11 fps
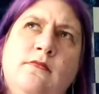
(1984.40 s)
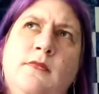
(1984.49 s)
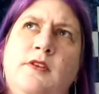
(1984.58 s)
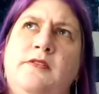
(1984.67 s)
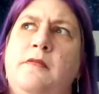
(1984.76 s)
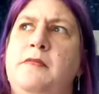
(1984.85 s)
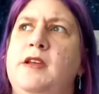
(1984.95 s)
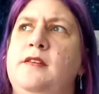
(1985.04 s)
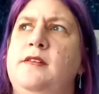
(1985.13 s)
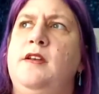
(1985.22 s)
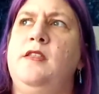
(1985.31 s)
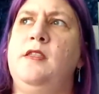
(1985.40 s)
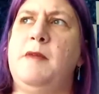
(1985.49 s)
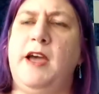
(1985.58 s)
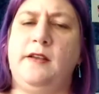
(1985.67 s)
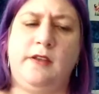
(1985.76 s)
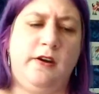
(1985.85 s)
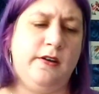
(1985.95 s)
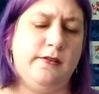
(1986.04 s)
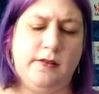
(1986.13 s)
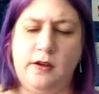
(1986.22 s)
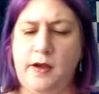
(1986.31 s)
There's something still in the bag. There it
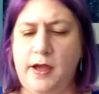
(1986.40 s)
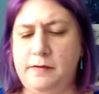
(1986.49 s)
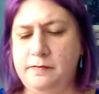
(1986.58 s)
is. Okay.